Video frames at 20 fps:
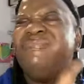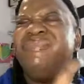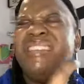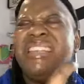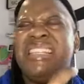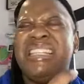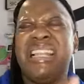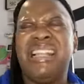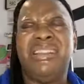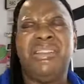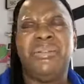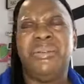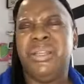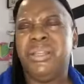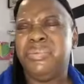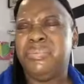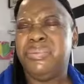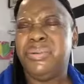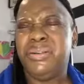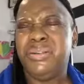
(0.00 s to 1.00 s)
Is that the way
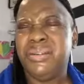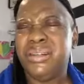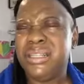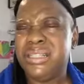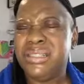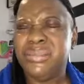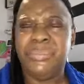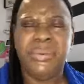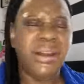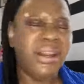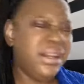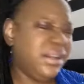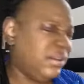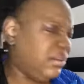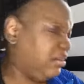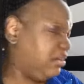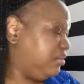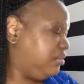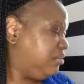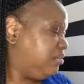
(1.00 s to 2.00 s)
you put on the spray?
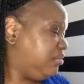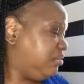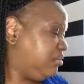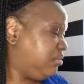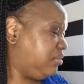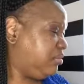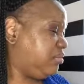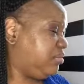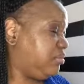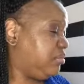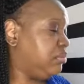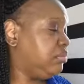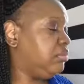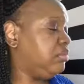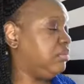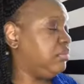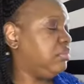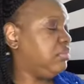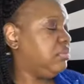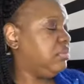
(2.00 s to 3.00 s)

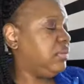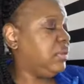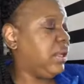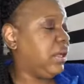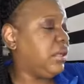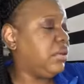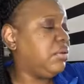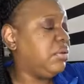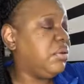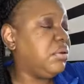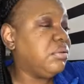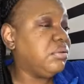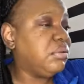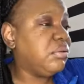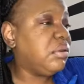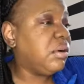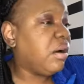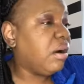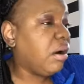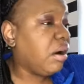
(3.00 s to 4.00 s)
Like you go through
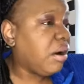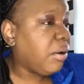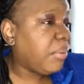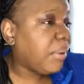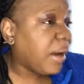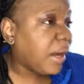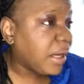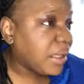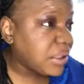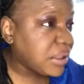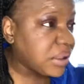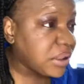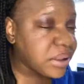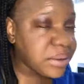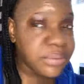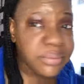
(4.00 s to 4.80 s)
the car wash?